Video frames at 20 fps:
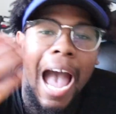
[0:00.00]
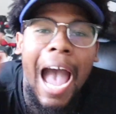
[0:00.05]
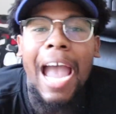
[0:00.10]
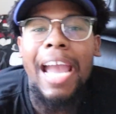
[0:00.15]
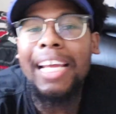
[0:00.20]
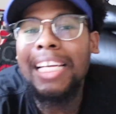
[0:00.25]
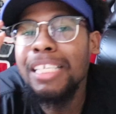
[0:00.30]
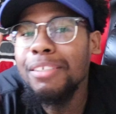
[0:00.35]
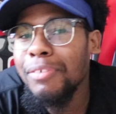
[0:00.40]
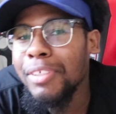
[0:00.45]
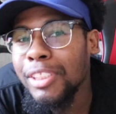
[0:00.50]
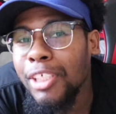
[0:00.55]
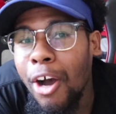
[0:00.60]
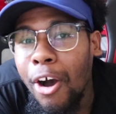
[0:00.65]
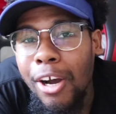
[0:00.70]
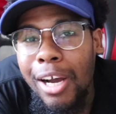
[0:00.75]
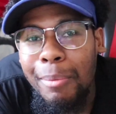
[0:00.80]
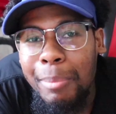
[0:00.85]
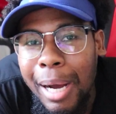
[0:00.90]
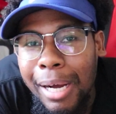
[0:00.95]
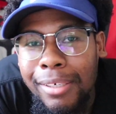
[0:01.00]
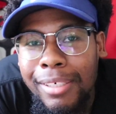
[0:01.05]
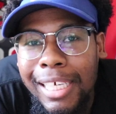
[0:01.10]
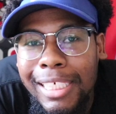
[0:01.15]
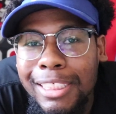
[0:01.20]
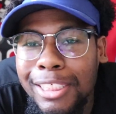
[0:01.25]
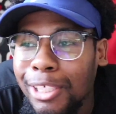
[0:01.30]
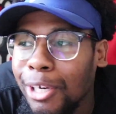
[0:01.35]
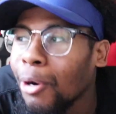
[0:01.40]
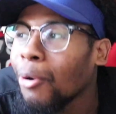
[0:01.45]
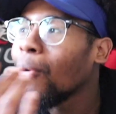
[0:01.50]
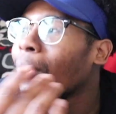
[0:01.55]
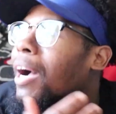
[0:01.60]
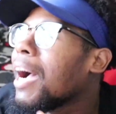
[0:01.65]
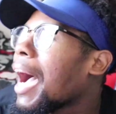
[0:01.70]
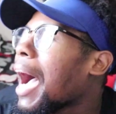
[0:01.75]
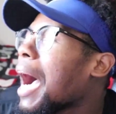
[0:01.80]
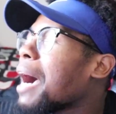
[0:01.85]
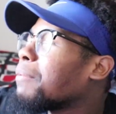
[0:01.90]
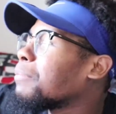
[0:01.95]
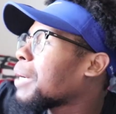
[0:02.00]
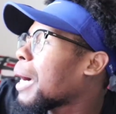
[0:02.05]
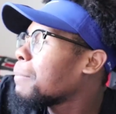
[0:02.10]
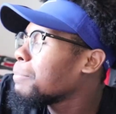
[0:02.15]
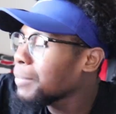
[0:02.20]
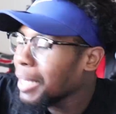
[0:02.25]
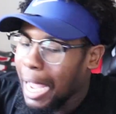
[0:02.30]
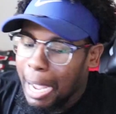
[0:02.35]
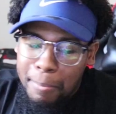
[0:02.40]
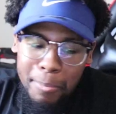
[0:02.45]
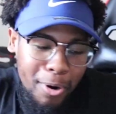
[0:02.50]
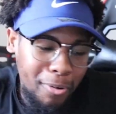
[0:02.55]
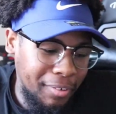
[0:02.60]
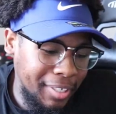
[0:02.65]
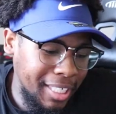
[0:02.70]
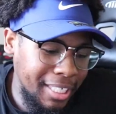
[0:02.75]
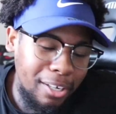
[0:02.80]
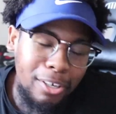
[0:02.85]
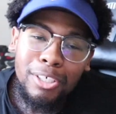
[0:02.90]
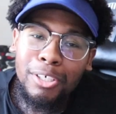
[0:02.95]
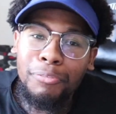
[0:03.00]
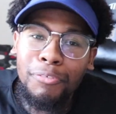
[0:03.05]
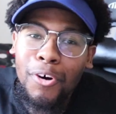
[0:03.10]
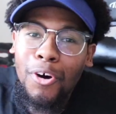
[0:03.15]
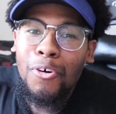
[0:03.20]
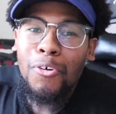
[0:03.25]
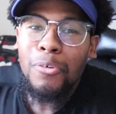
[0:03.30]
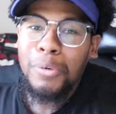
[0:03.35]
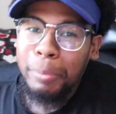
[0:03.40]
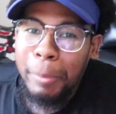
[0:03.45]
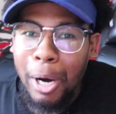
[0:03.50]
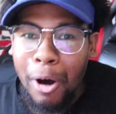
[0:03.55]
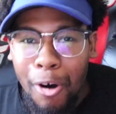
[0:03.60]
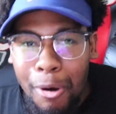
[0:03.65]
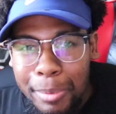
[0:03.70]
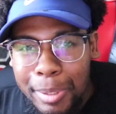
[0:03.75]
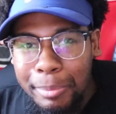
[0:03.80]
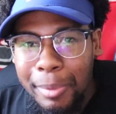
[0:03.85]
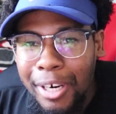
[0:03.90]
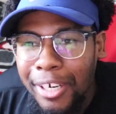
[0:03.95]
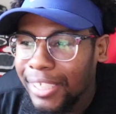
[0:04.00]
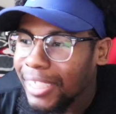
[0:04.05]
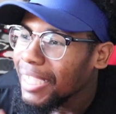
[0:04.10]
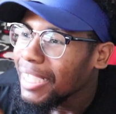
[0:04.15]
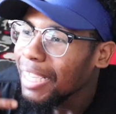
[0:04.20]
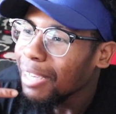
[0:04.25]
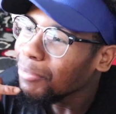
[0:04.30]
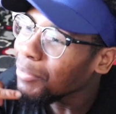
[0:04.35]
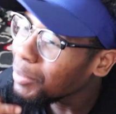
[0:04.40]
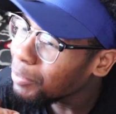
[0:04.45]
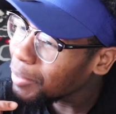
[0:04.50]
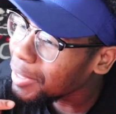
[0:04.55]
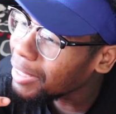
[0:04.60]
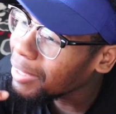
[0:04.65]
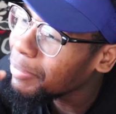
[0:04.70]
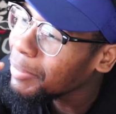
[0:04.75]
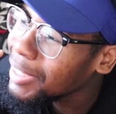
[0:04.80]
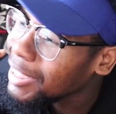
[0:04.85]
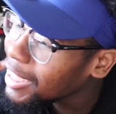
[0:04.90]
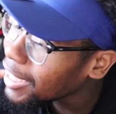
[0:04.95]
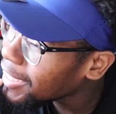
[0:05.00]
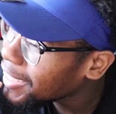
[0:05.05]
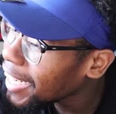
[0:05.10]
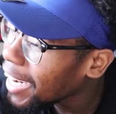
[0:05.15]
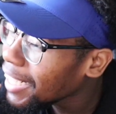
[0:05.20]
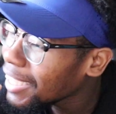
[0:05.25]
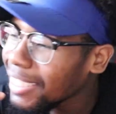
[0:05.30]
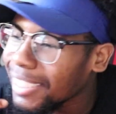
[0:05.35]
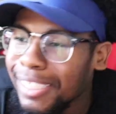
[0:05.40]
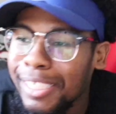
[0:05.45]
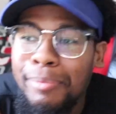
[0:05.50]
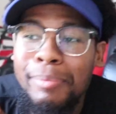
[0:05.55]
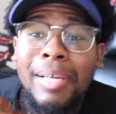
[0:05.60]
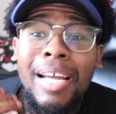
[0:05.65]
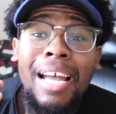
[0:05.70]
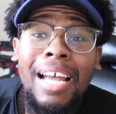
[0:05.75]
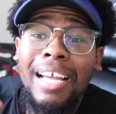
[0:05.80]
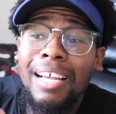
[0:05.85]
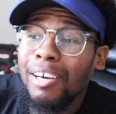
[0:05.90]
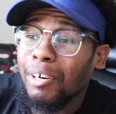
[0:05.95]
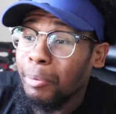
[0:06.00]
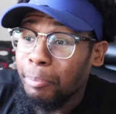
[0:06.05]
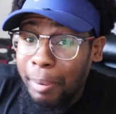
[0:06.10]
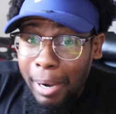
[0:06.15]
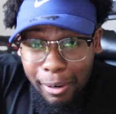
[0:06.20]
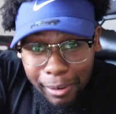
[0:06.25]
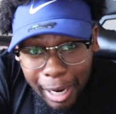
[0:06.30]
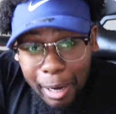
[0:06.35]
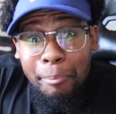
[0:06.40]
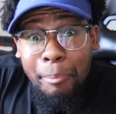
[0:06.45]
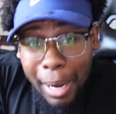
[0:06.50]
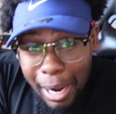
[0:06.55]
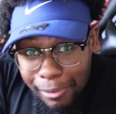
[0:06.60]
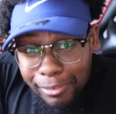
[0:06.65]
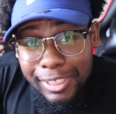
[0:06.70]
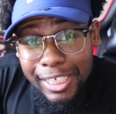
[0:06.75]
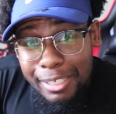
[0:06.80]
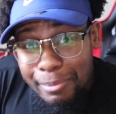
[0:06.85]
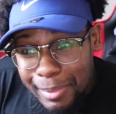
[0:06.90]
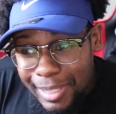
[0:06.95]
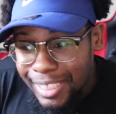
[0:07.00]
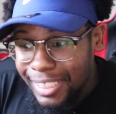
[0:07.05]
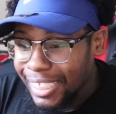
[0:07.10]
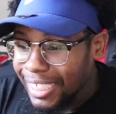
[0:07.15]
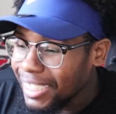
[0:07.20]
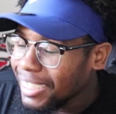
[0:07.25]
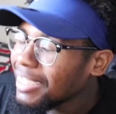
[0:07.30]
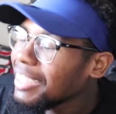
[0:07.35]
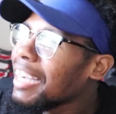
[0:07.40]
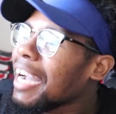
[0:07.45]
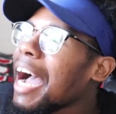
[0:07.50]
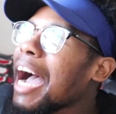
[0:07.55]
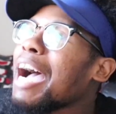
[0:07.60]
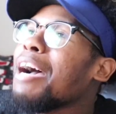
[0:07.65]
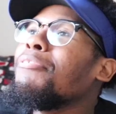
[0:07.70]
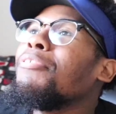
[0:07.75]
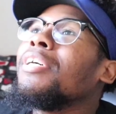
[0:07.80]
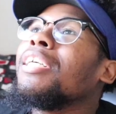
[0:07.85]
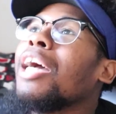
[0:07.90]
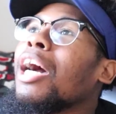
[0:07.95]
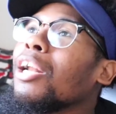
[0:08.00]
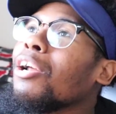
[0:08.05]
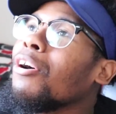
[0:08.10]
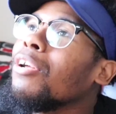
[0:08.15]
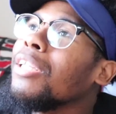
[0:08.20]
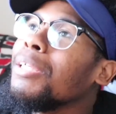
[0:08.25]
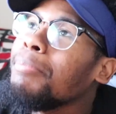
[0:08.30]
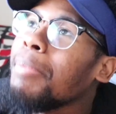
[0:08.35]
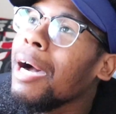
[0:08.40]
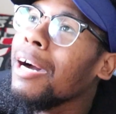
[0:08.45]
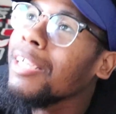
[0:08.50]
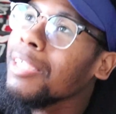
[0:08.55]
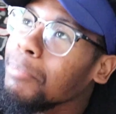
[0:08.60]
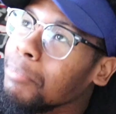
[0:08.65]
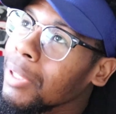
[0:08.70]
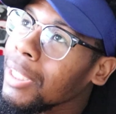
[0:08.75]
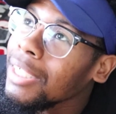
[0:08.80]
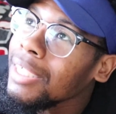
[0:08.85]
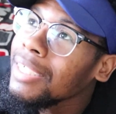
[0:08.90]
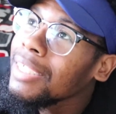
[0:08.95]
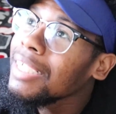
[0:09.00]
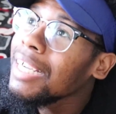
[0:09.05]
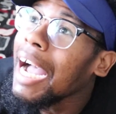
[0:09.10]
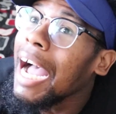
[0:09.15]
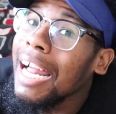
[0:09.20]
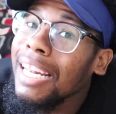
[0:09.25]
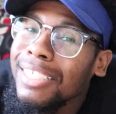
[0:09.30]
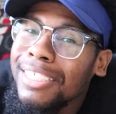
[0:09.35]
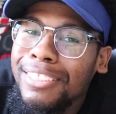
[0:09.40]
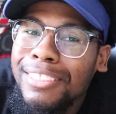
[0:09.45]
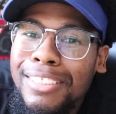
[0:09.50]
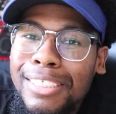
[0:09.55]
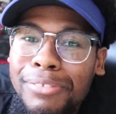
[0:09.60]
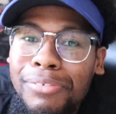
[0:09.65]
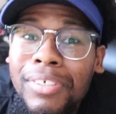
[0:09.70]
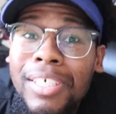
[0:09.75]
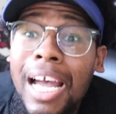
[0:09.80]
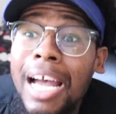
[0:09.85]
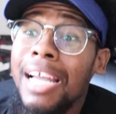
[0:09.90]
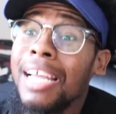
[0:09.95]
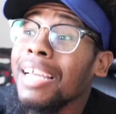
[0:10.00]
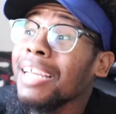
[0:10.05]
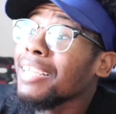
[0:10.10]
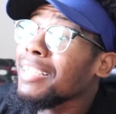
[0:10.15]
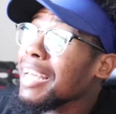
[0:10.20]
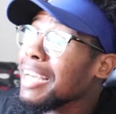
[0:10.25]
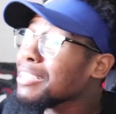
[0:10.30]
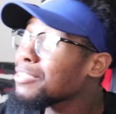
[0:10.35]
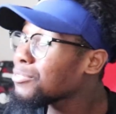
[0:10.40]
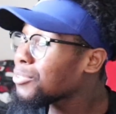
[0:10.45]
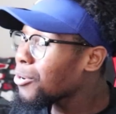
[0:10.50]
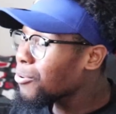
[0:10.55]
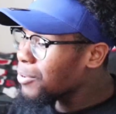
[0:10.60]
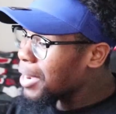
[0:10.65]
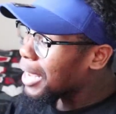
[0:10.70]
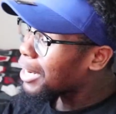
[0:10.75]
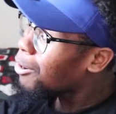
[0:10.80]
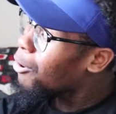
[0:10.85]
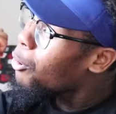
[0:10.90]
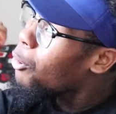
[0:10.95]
I ain't even talk about Nezuko. I'm over here on the phone with my homie Mark. We chit-chatting it up about Demon Slayer. I forgot all about it, bruh. I literally forgot. Nezuko got a